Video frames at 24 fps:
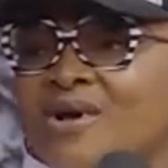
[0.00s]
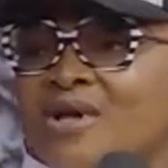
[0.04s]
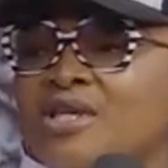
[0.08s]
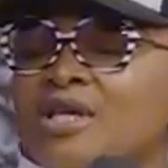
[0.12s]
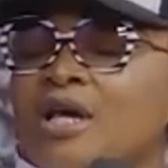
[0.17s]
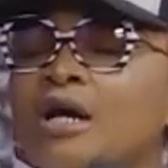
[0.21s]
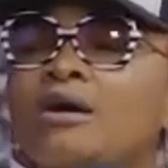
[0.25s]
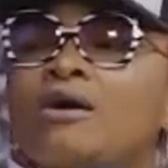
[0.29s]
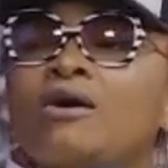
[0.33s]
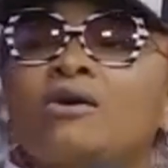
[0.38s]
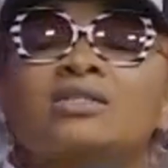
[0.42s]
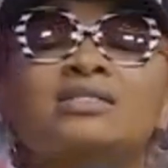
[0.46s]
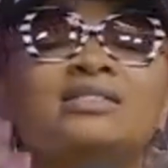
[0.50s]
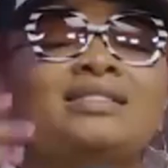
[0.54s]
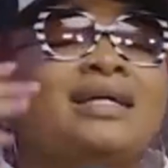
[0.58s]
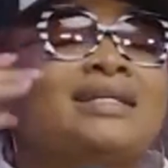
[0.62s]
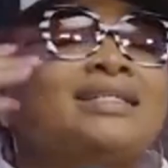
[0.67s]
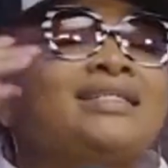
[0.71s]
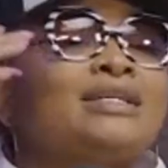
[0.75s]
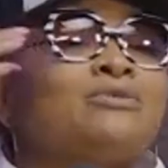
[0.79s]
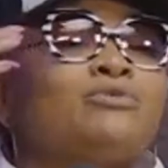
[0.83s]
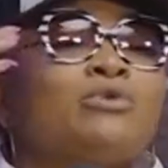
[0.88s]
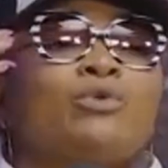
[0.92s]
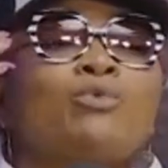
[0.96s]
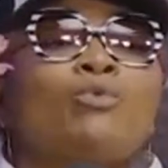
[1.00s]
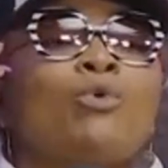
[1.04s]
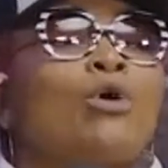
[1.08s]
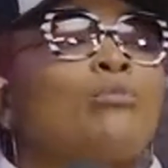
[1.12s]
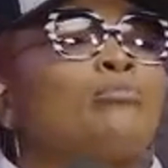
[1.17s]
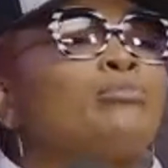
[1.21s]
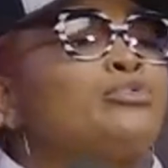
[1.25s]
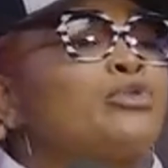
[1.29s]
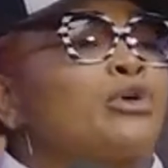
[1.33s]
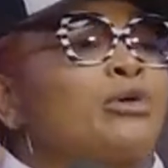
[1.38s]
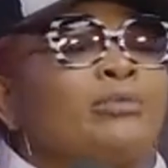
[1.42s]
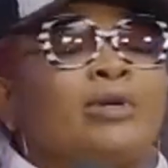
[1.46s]
You're constantly with
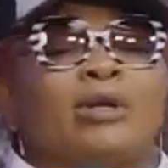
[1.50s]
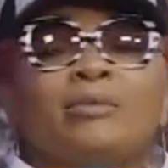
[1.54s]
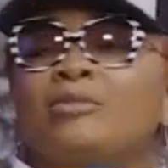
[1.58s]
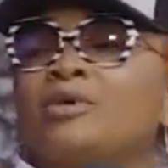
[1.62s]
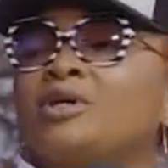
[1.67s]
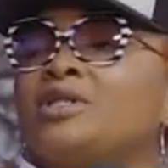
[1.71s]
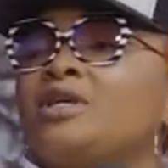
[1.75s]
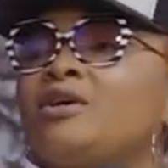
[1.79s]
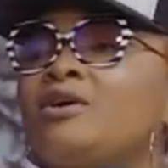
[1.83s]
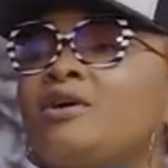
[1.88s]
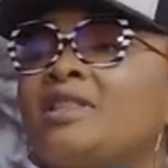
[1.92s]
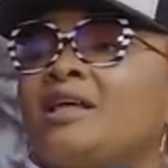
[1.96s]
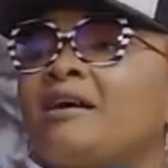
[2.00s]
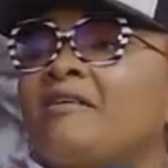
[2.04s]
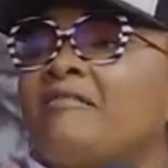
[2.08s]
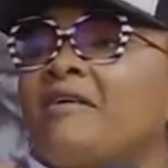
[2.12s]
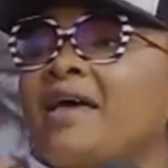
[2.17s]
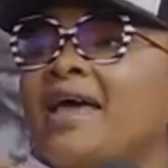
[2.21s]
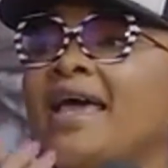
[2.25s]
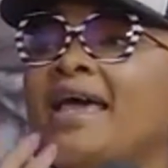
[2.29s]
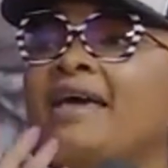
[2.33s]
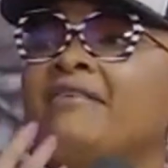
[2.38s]
one problem or the other